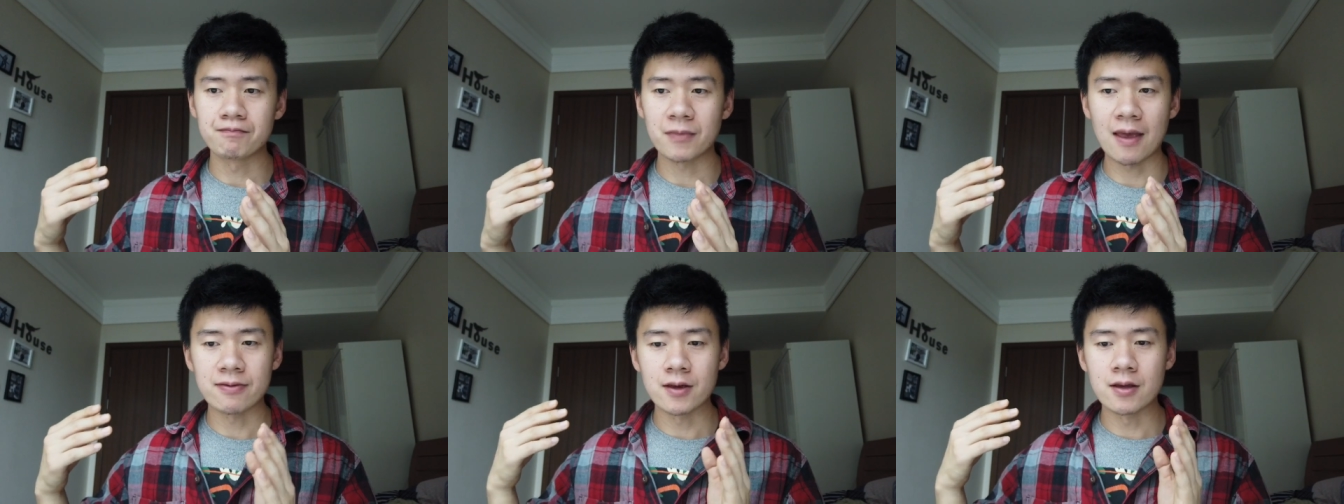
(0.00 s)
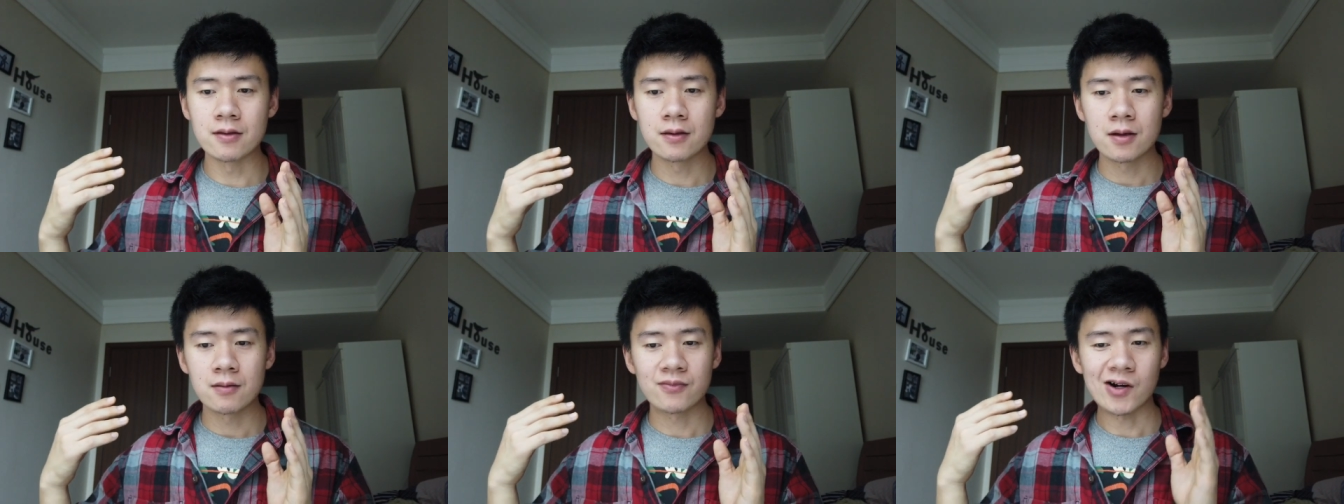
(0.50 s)
and
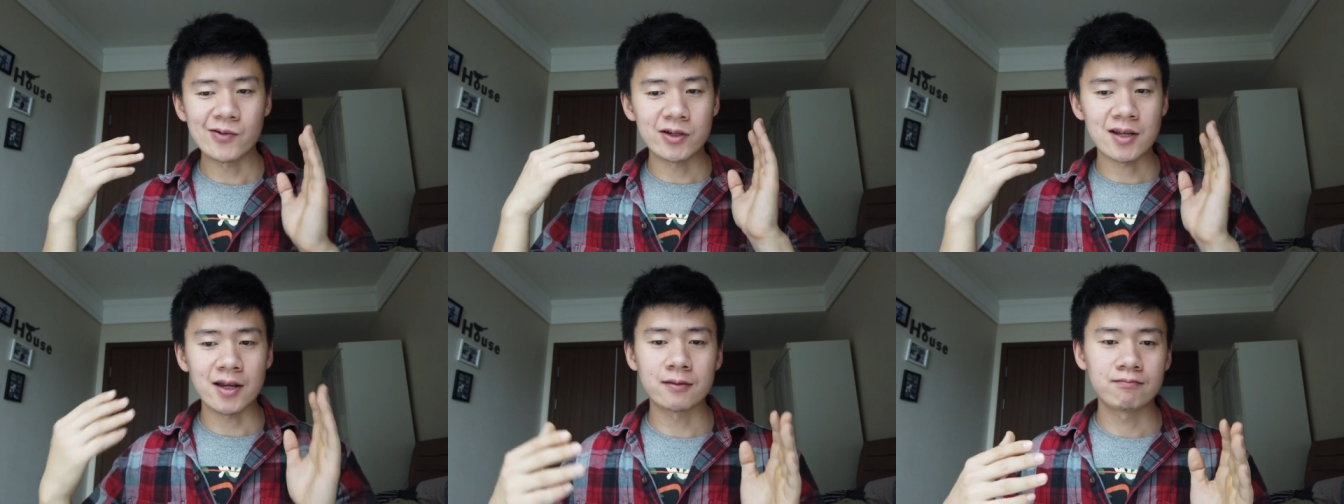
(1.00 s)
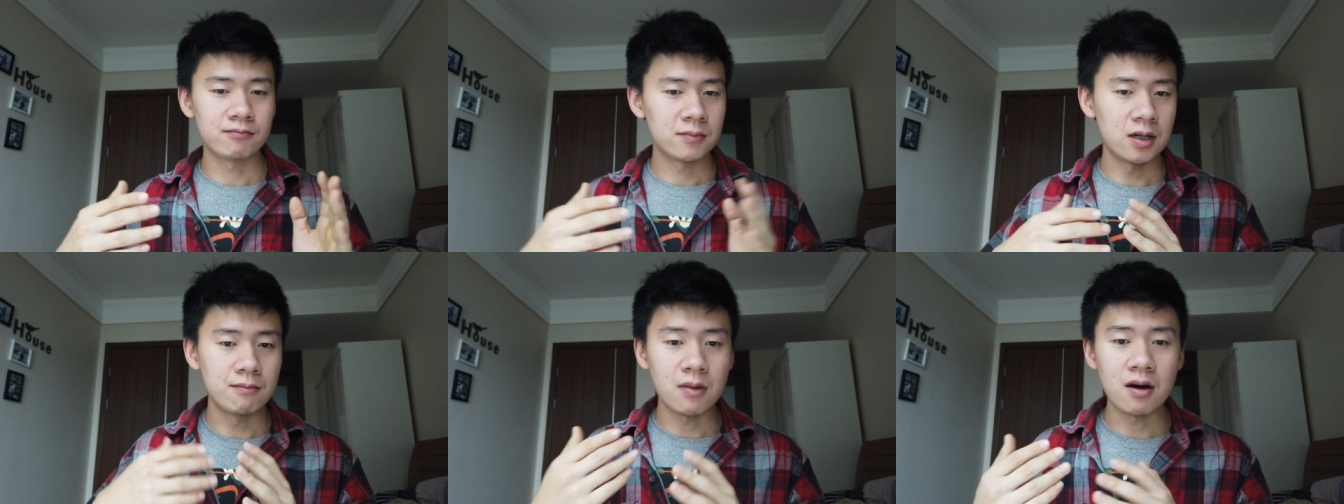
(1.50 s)
then probably take
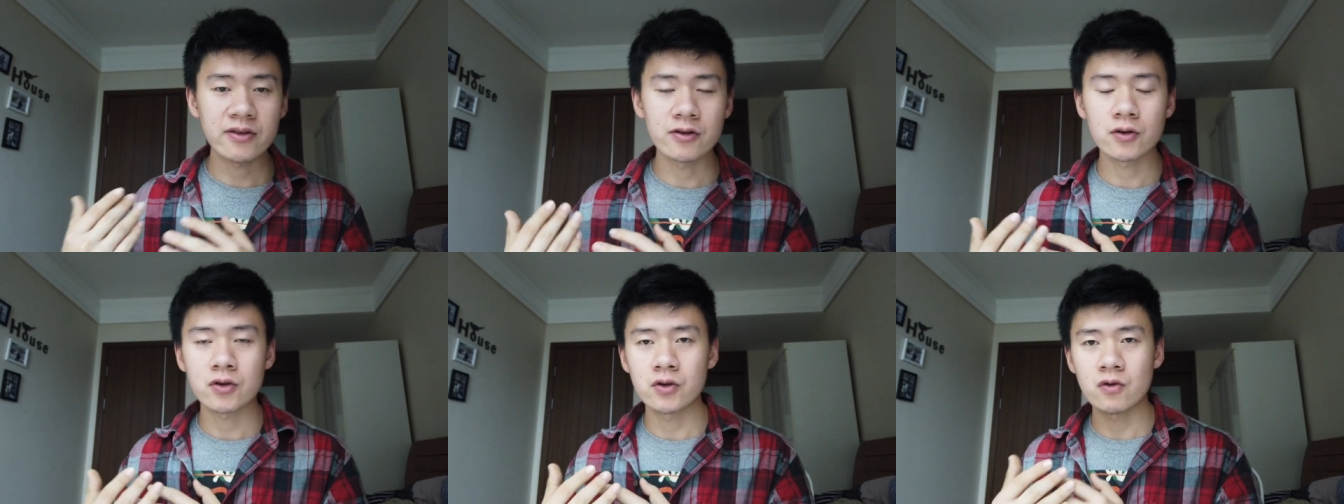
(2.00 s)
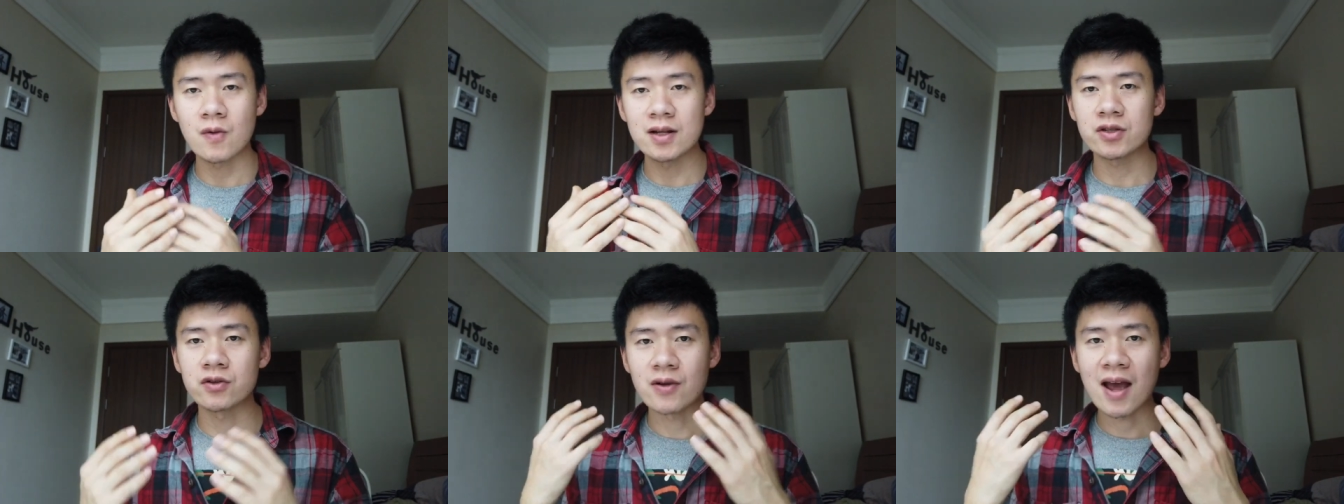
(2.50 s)
a month or two
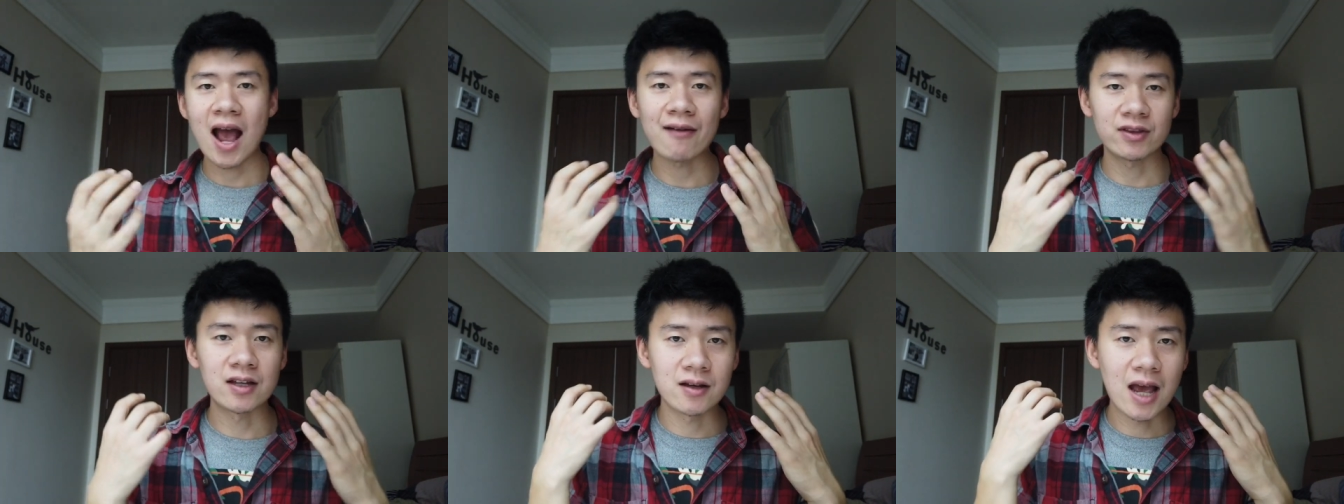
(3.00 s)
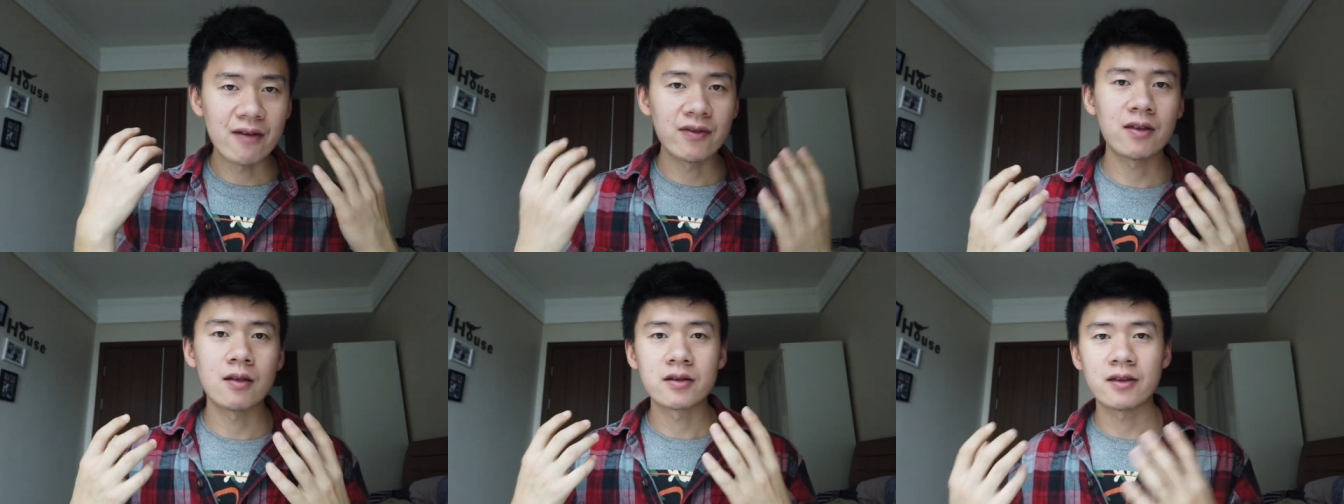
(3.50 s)
once you have the
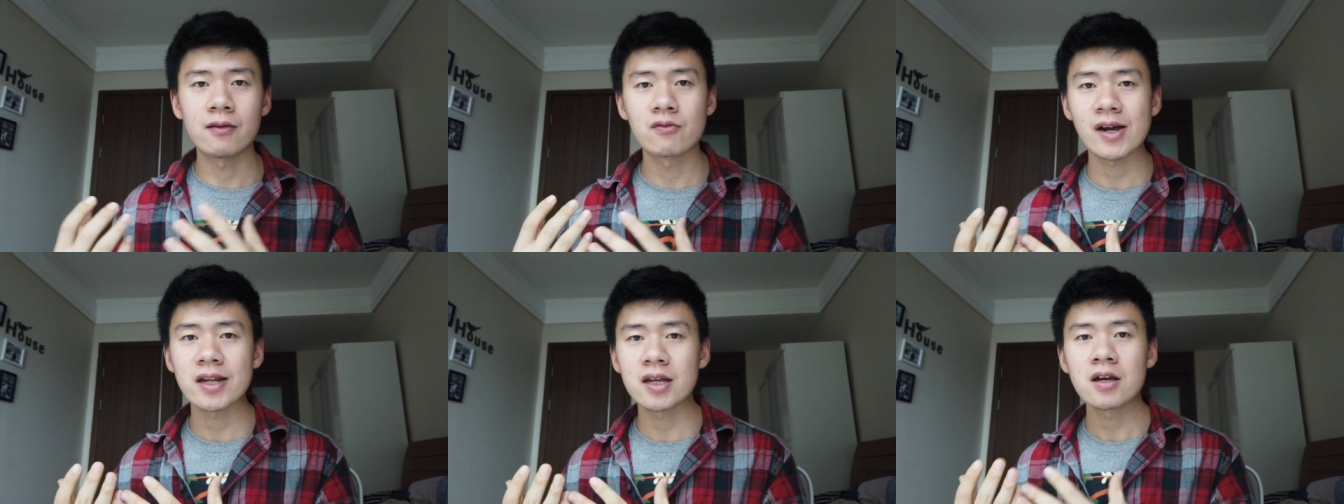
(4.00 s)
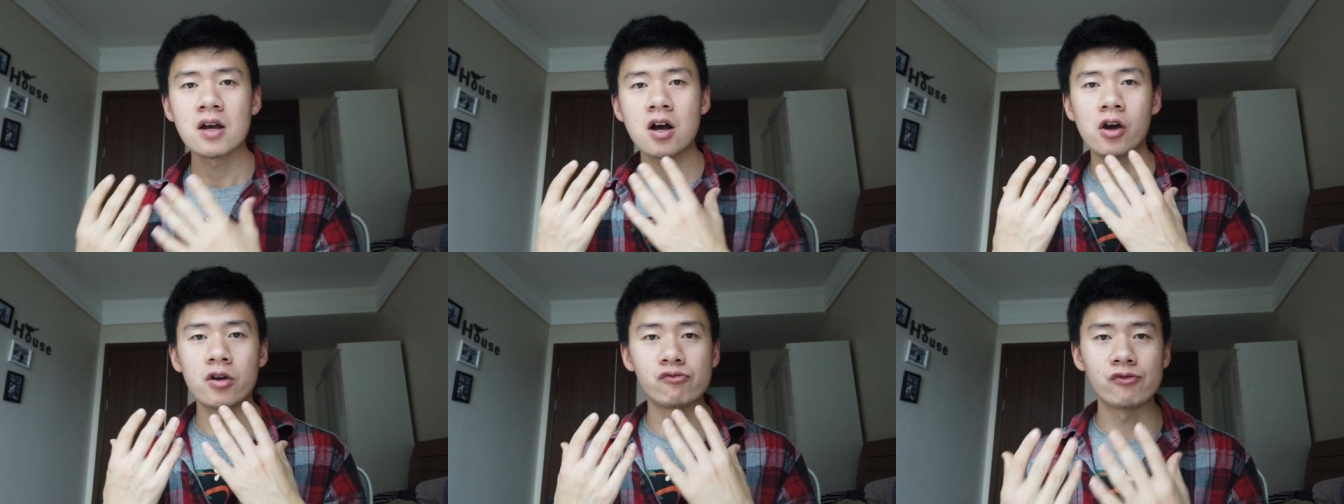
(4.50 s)
everything ready
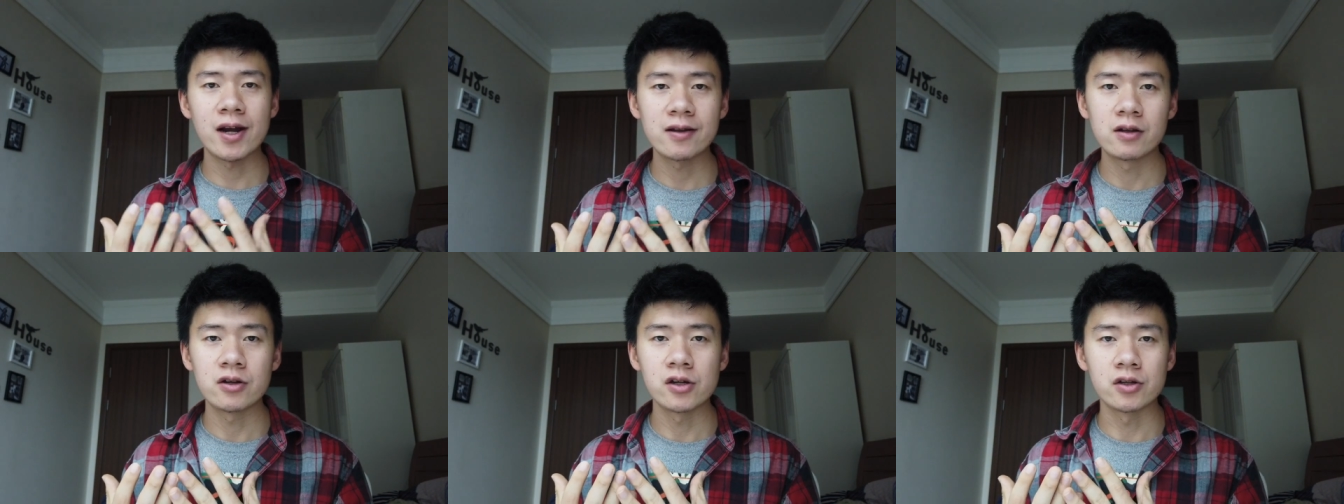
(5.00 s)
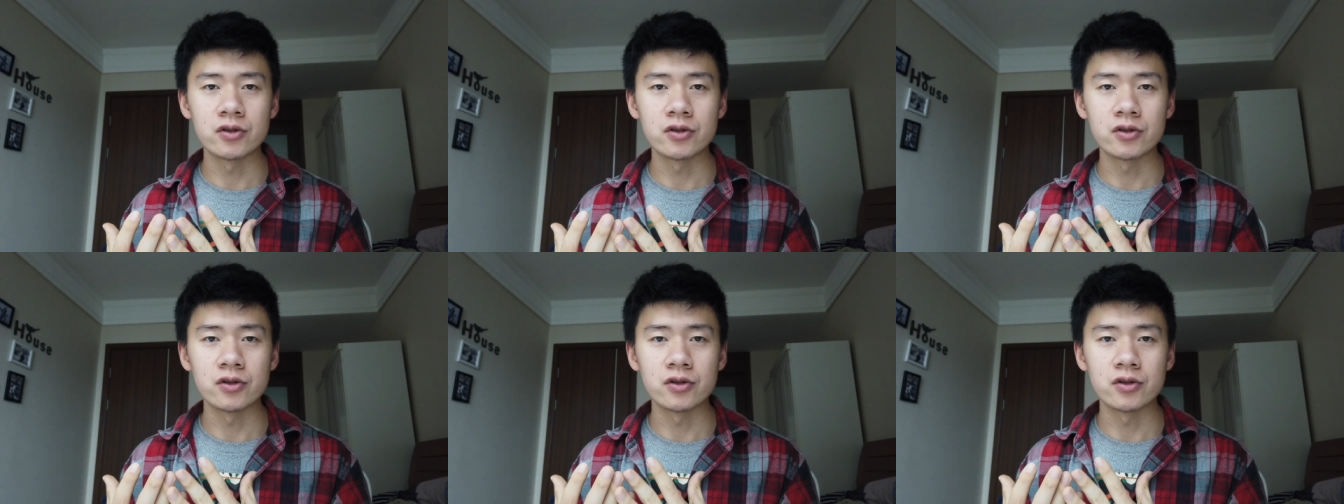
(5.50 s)
or you right you,